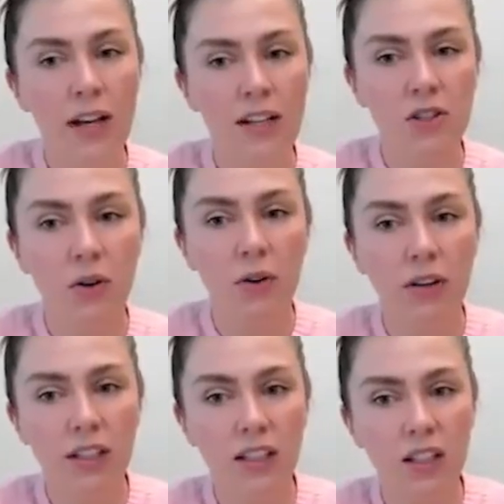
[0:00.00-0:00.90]
Okay,
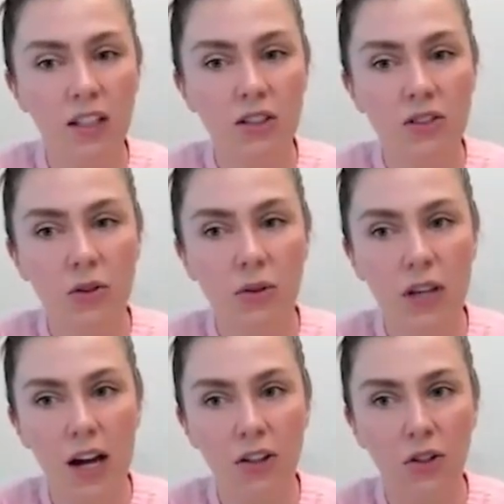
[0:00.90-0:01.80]
so
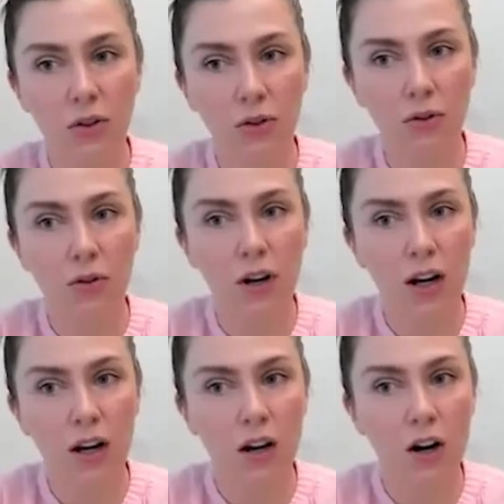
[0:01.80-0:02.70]
yeah,
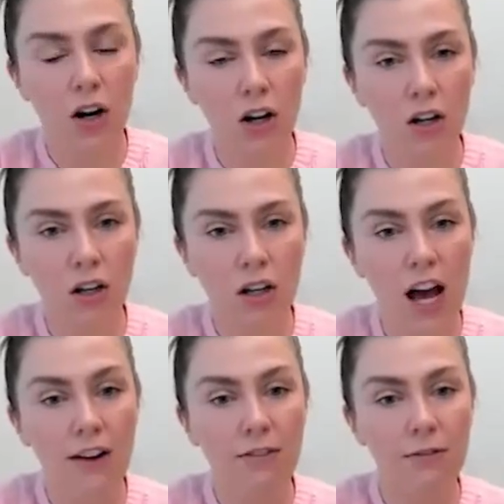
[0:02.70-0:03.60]
you
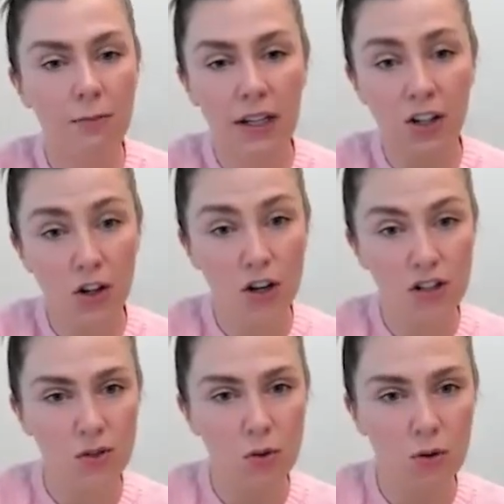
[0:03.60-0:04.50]
have been a
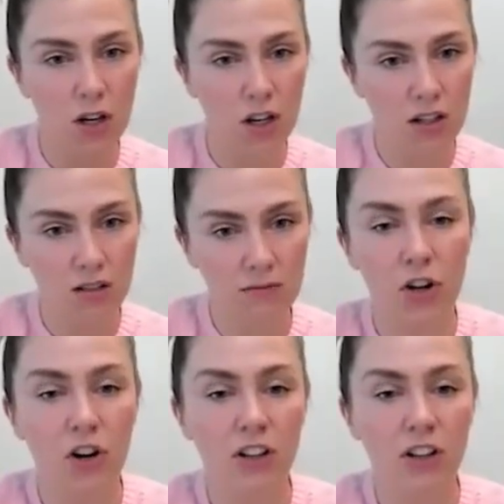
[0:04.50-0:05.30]
nurse or are